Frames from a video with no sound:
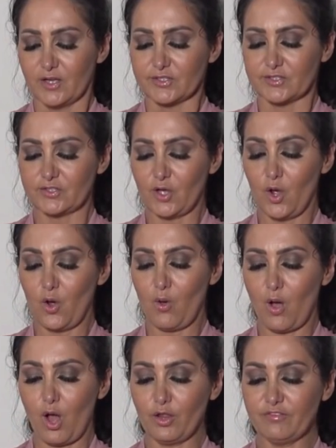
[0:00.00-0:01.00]
So
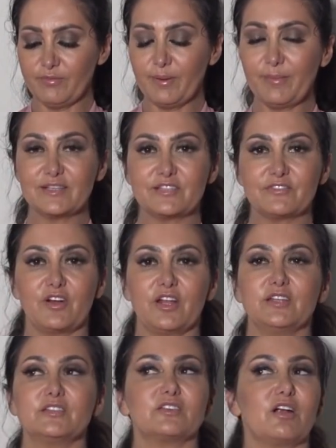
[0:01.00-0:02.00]
all of my best
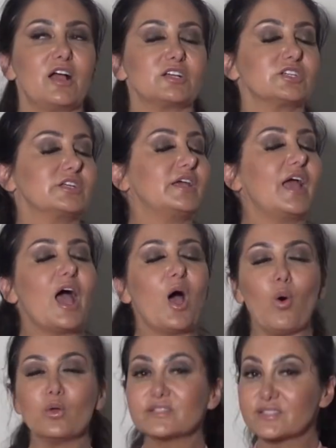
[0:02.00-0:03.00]
friends are actually
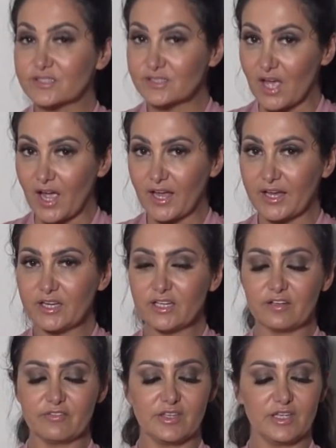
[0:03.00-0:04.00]
outside
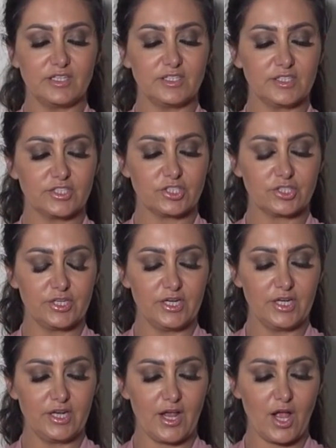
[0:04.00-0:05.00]
of the
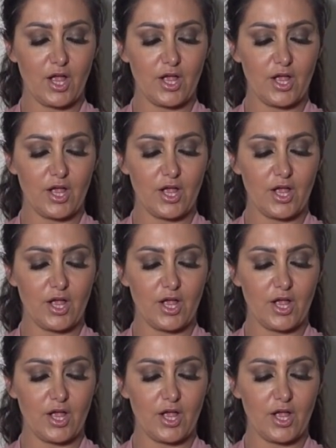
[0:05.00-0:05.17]
industry.